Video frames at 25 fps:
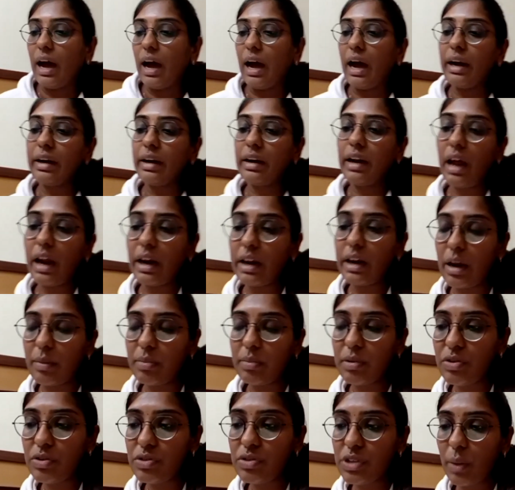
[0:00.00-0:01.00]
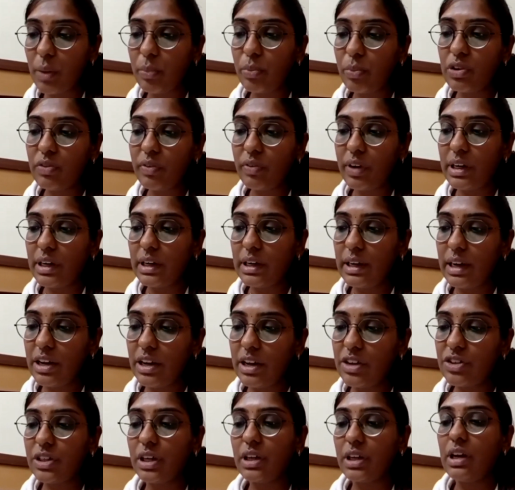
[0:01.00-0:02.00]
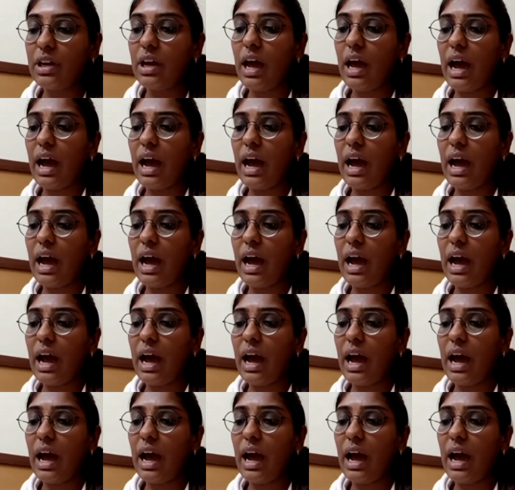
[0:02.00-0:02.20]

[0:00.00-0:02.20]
And adaptive support ventilation.